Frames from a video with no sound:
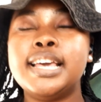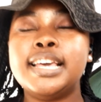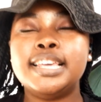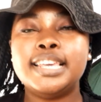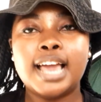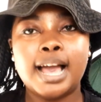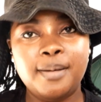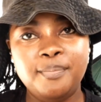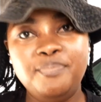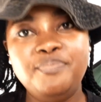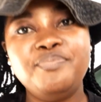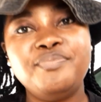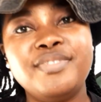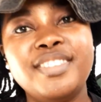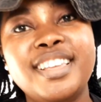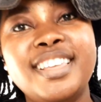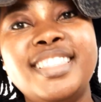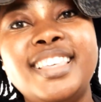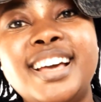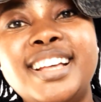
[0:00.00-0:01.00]
Yeah,
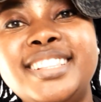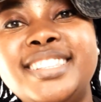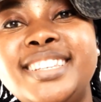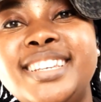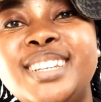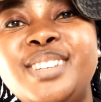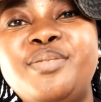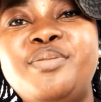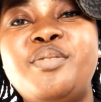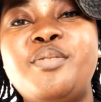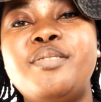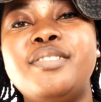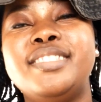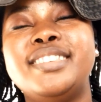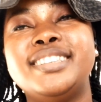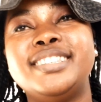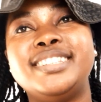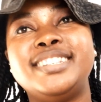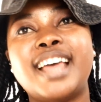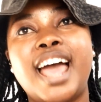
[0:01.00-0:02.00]
that's it for
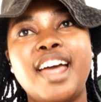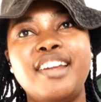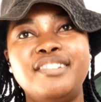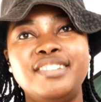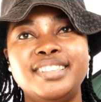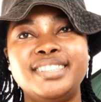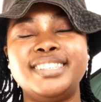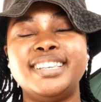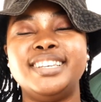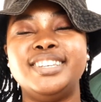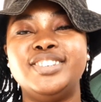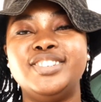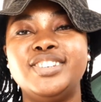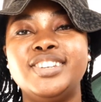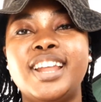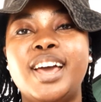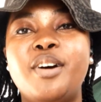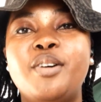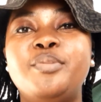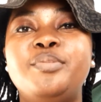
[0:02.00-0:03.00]
this diary
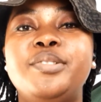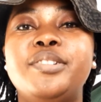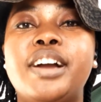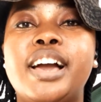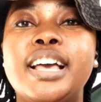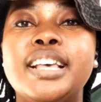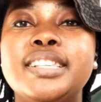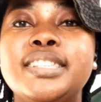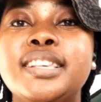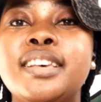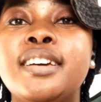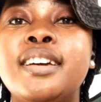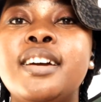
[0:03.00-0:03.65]
session. I hope you guys